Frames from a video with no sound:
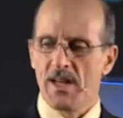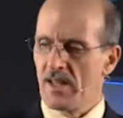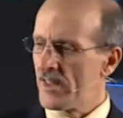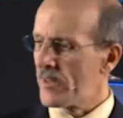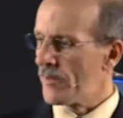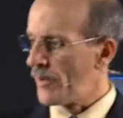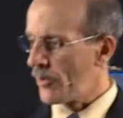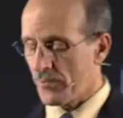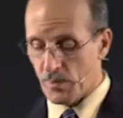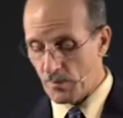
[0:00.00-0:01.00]
Let's
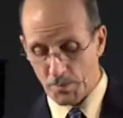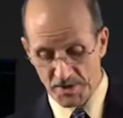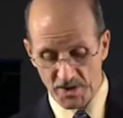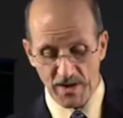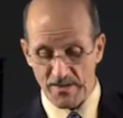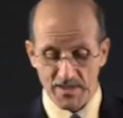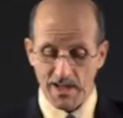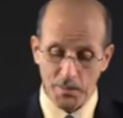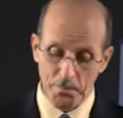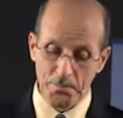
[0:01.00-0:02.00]
suppose for a moment here I've
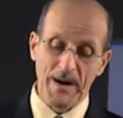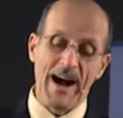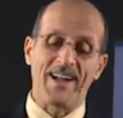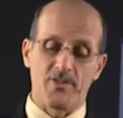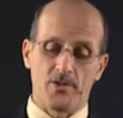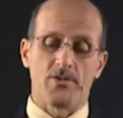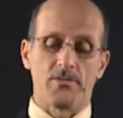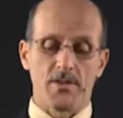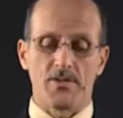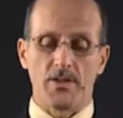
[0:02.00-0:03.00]
got a box,
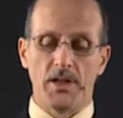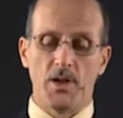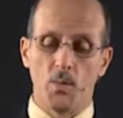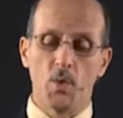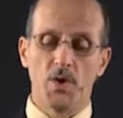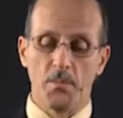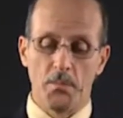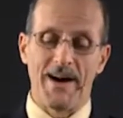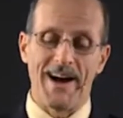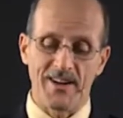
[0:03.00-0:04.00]
just a little wooden
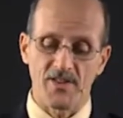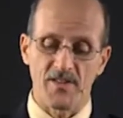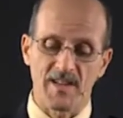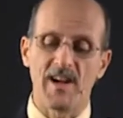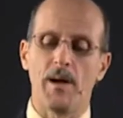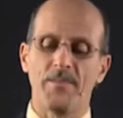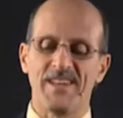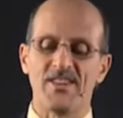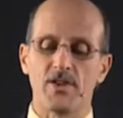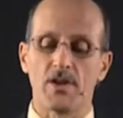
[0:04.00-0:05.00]
box. It's a
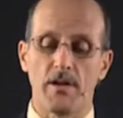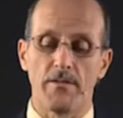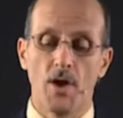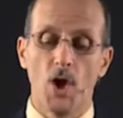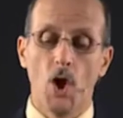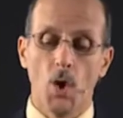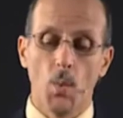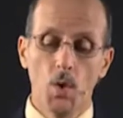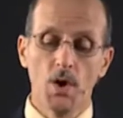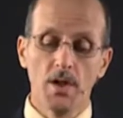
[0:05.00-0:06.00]
combination of
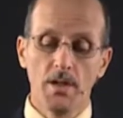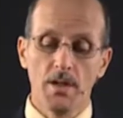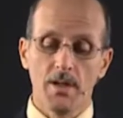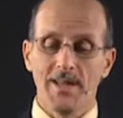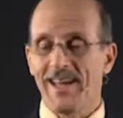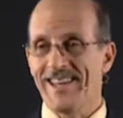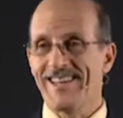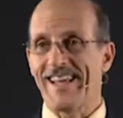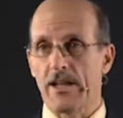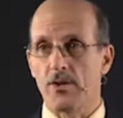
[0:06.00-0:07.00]
wood and
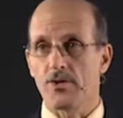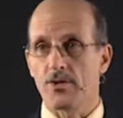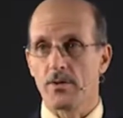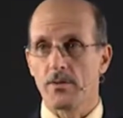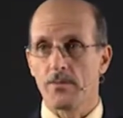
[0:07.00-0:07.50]
nails.